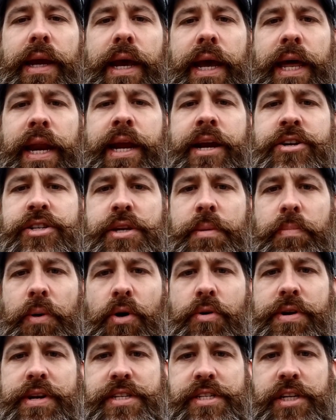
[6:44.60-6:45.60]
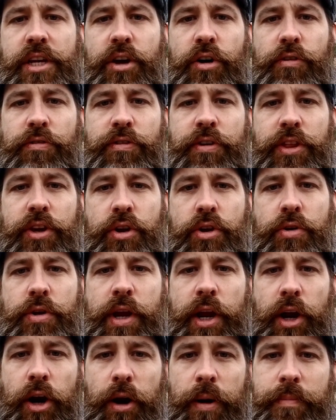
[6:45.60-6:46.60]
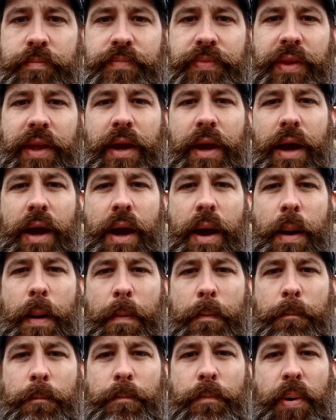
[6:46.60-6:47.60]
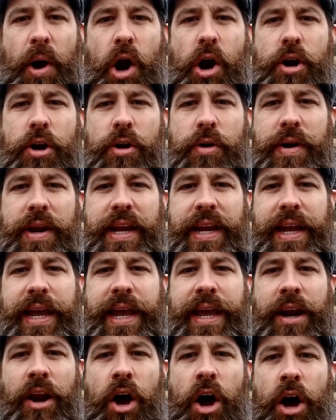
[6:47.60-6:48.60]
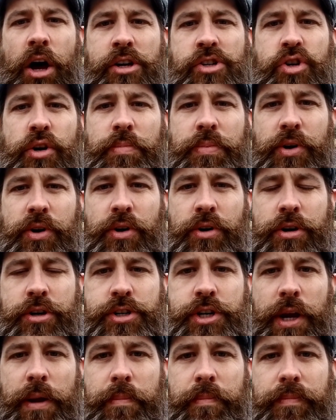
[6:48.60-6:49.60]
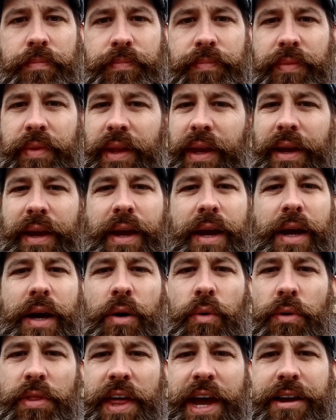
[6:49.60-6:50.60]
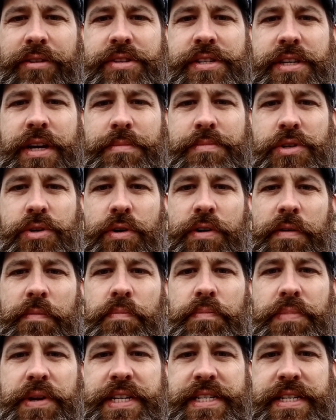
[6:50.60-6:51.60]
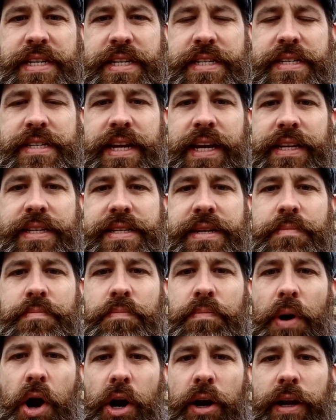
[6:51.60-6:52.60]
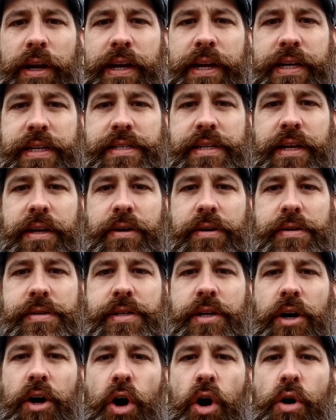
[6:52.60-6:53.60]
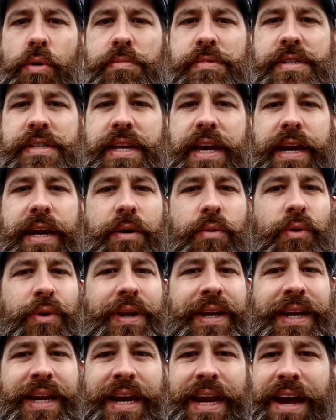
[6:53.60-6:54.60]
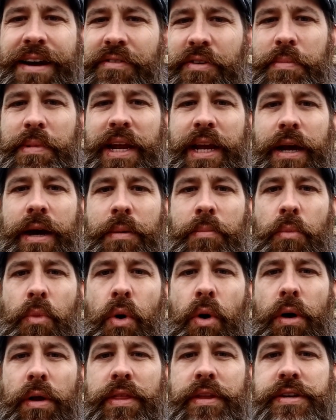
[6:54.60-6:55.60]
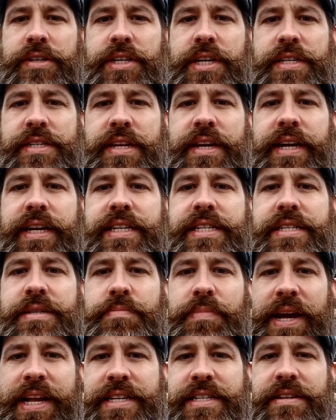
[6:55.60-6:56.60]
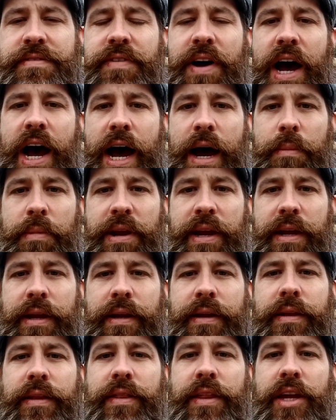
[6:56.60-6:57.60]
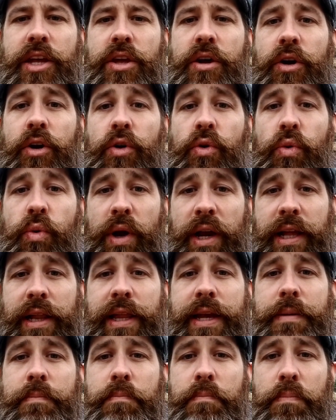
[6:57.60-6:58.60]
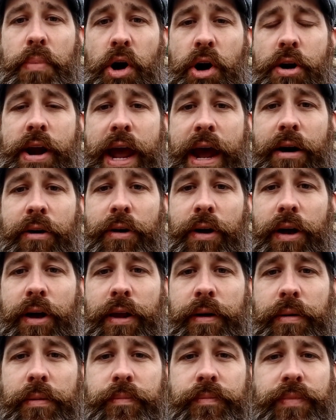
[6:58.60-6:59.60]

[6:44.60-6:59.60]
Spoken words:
And here's a bonus skill for the new year: bartering and entrepreneurship. Without some sort of business sense and bargaining skills, homesteading will never become more than just an expensive hobby that you quickly burn out on.